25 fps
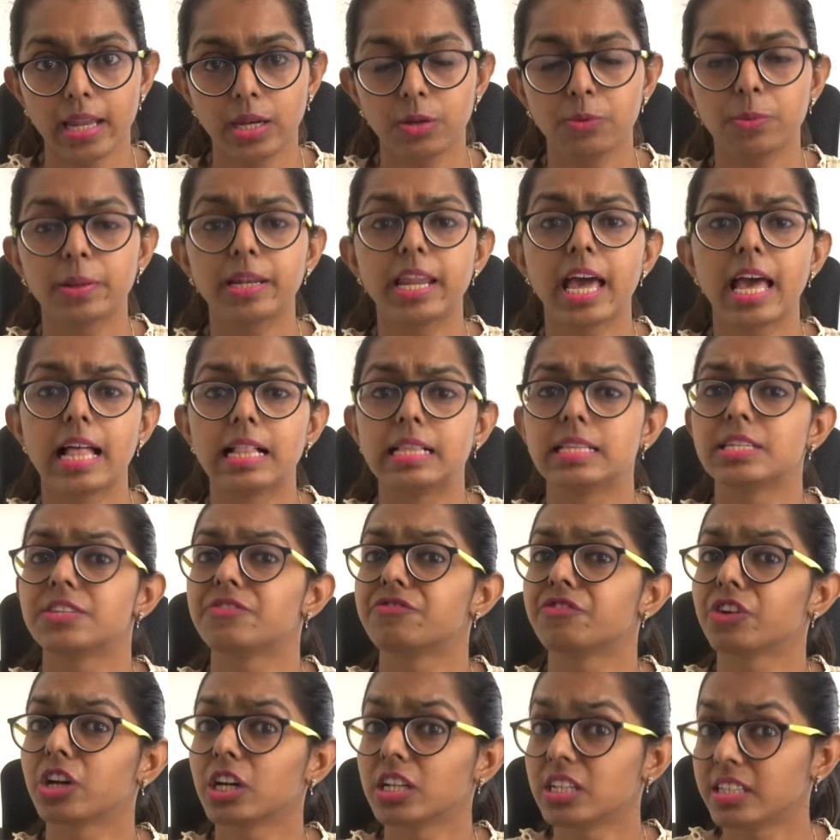anyone
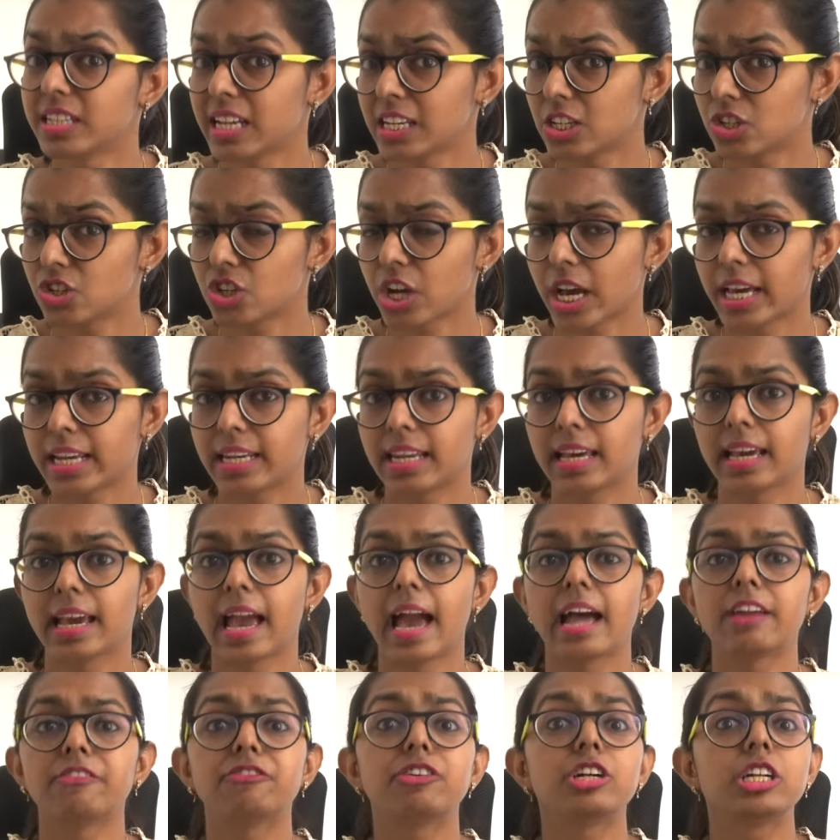else for content writing
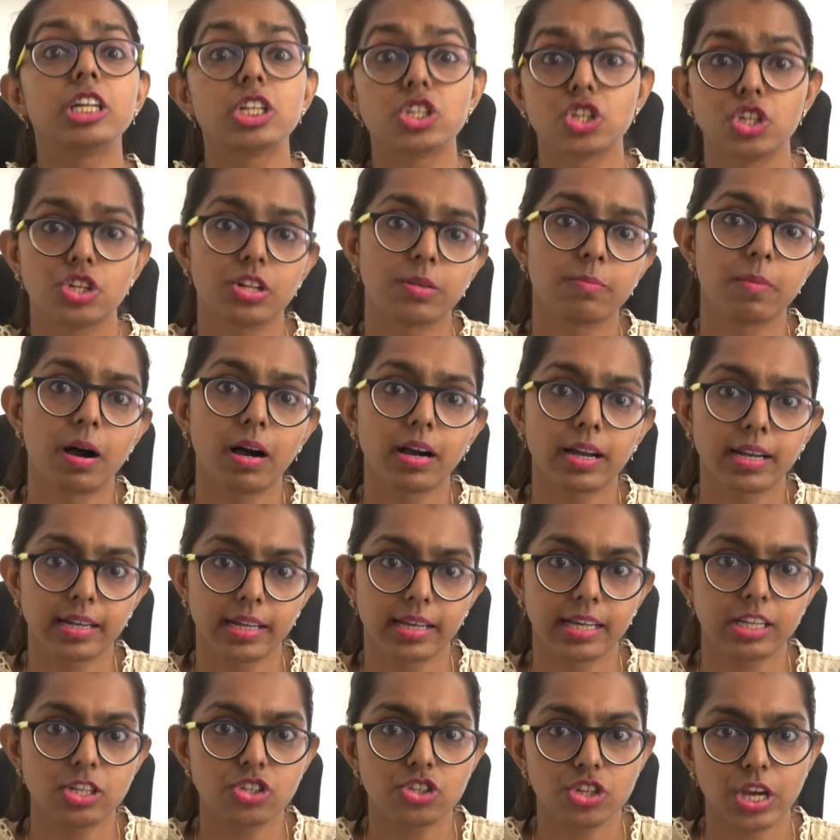and for digital
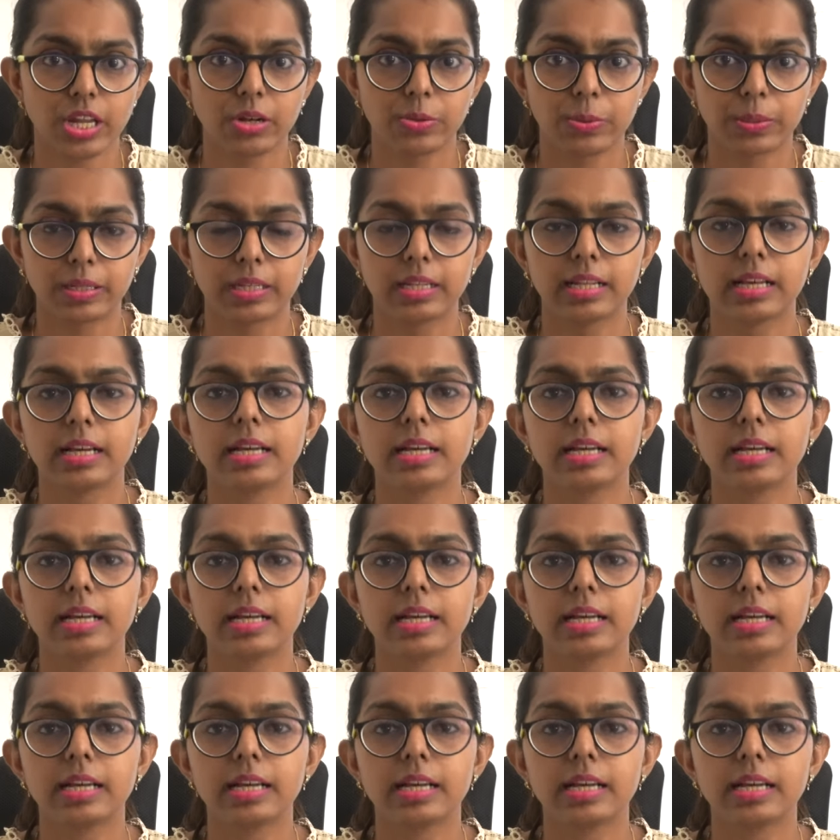marketing in general.